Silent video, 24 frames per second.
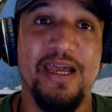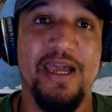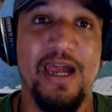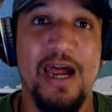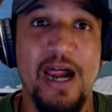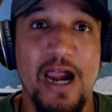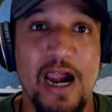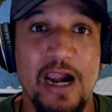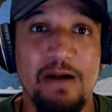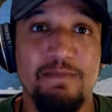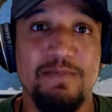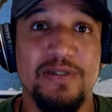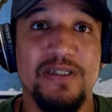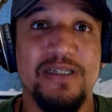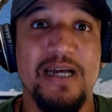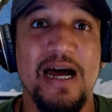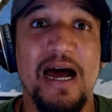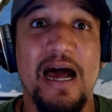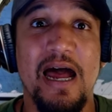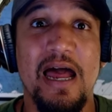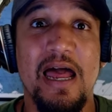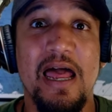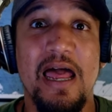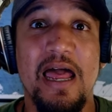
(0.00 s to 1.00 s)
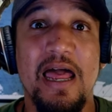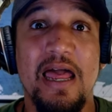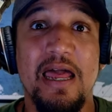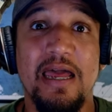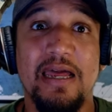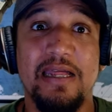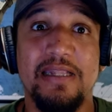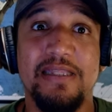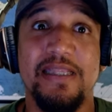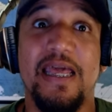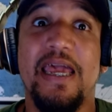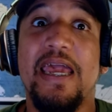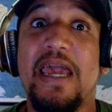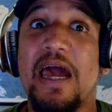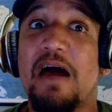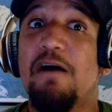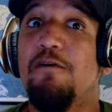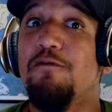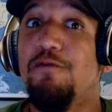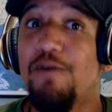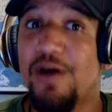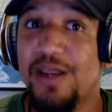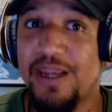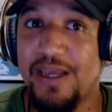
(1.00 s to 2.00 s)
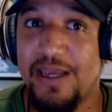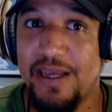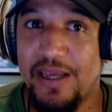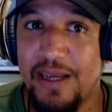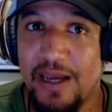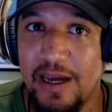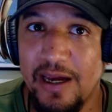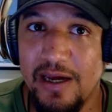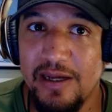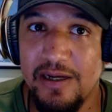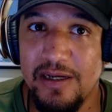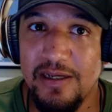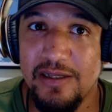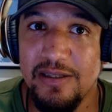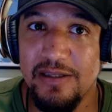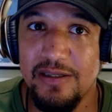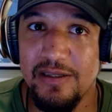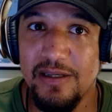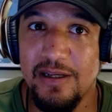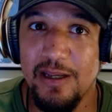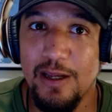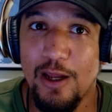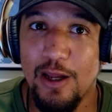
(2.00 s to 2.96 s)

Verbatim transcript: the arms that they are already getting